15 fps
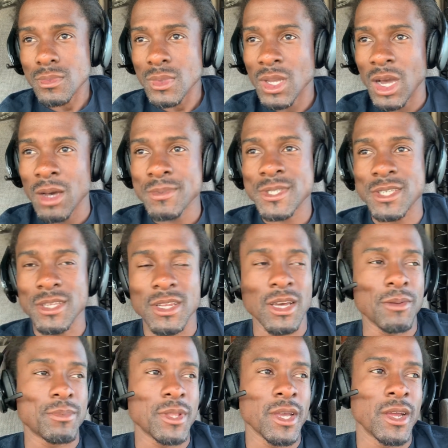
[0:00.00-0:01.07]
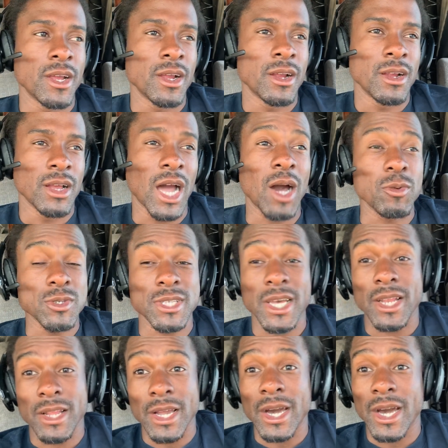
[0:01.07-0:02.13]
I'm sitting up there, I was
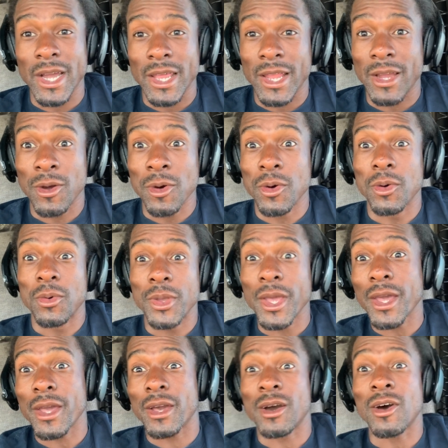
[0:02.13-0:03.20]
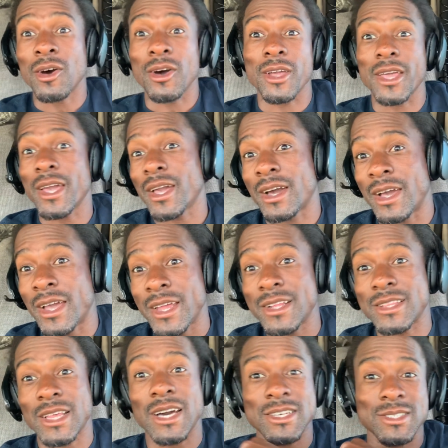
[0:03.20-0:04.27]
that guy, like, oh yeah,
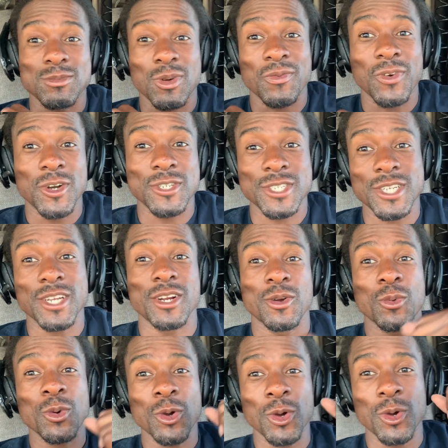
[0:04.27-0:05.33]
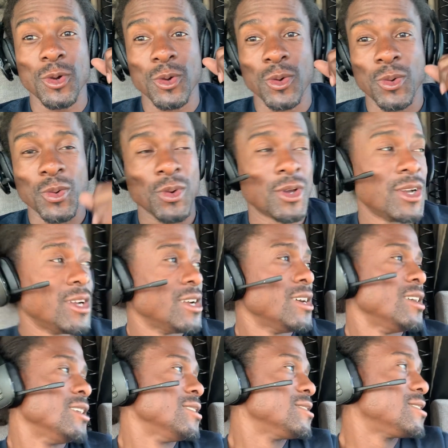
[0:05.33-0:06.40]
$80,000 my first year, woohoo.
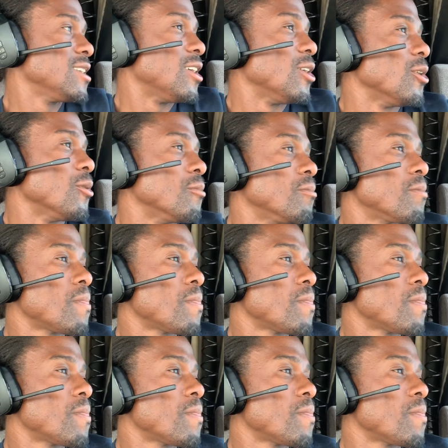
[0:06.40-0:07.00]
So,